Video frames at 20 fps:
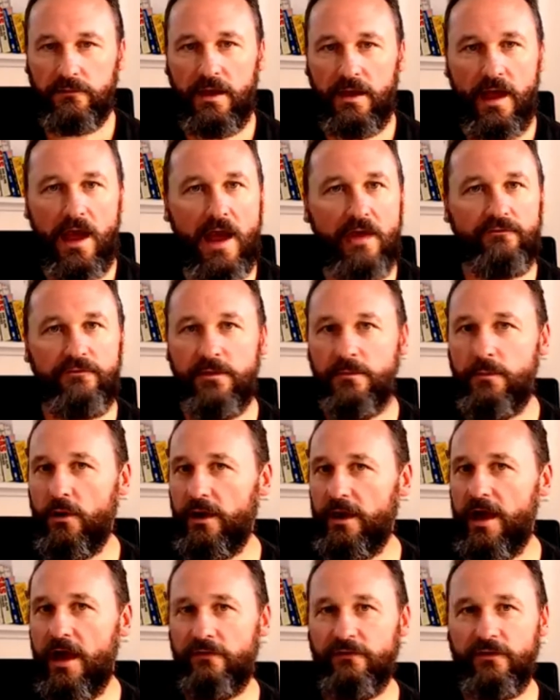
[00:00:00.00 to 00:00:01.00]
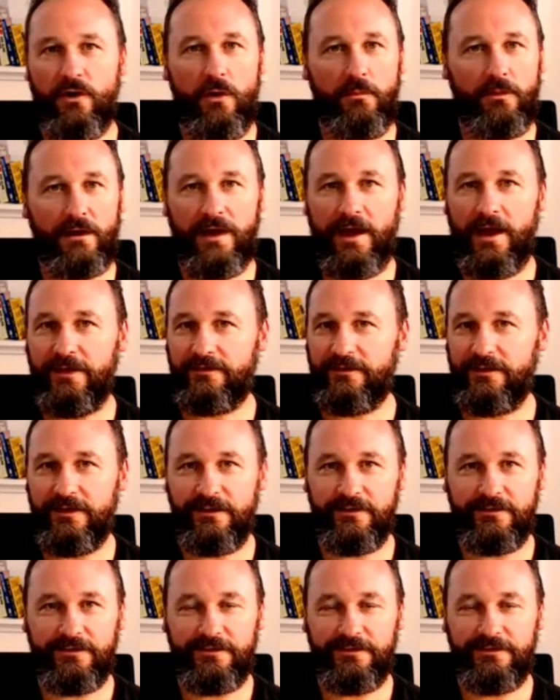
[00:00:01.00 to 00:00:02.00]
Everybody overcomplicates
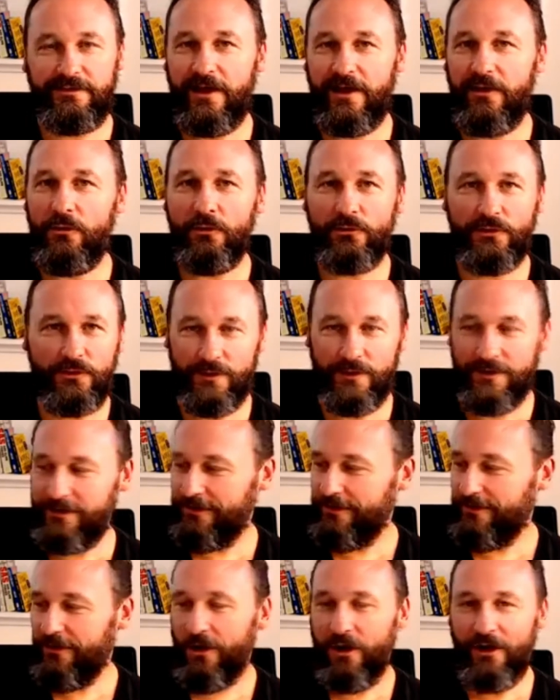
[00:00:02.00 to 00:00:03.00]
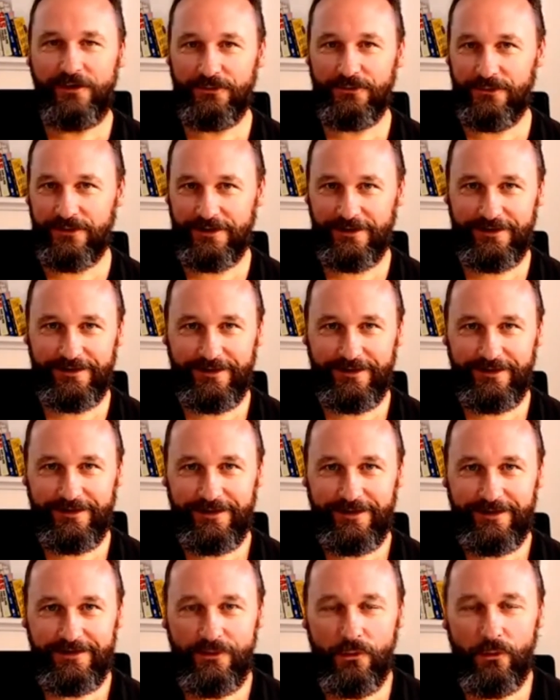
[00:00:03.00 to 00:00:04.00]
things. They all do it. I do it.
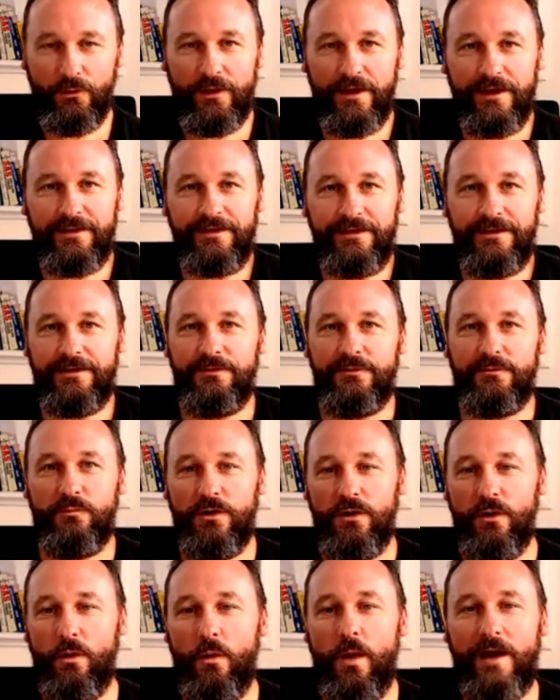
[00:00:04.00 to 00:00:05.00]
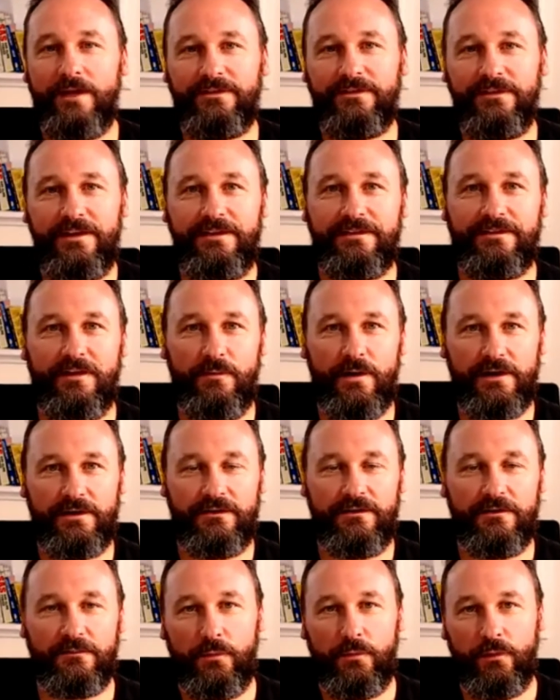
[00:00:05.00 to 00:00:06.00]
We always need someone to
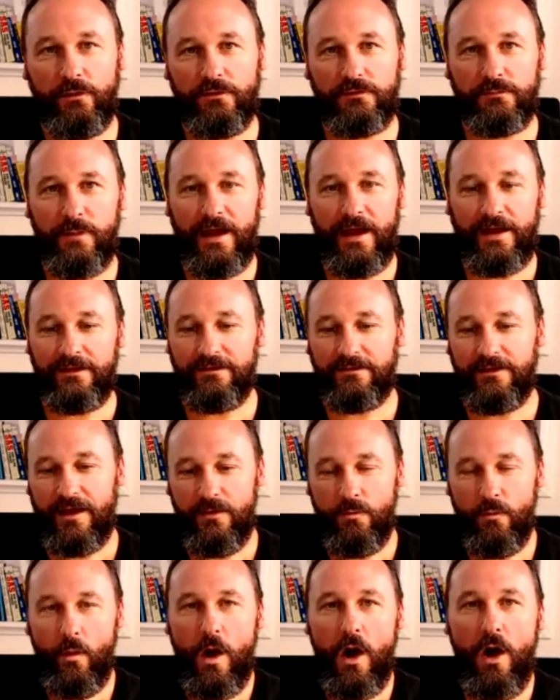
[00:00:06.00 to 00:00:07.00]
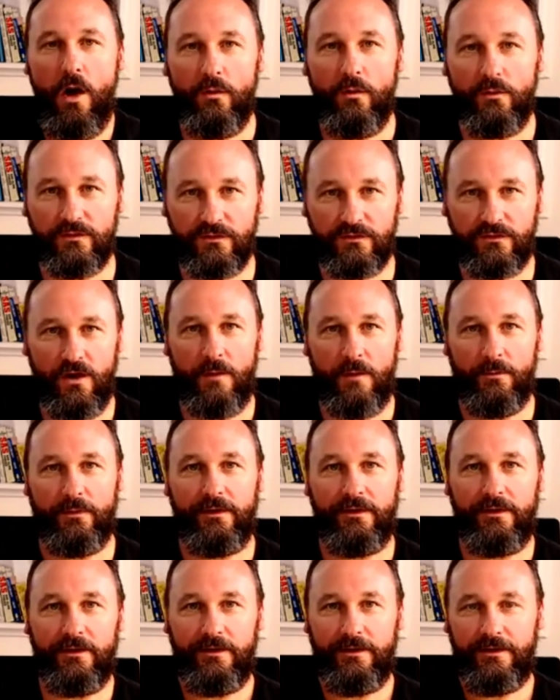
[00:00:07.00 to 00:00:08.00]
just pull us back and say, whoa, stop,
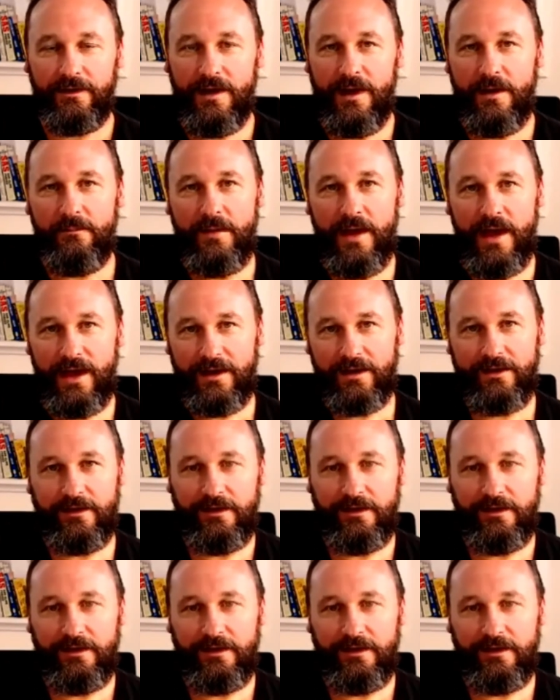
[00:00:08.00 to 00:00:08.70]
come back.